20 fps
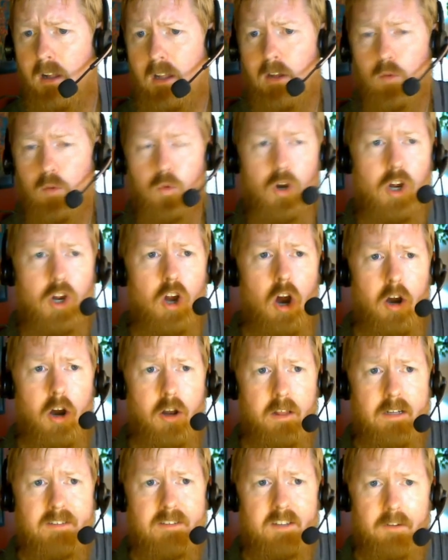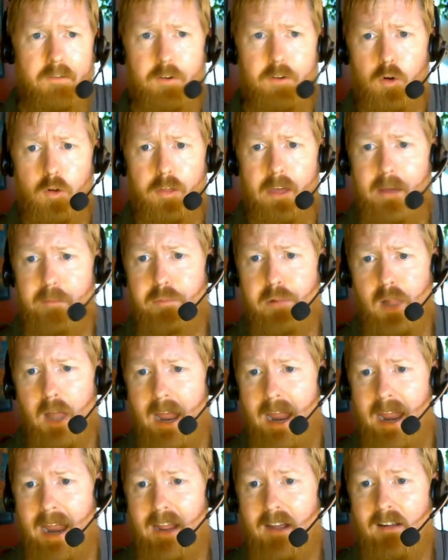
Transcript: regardless of who they play.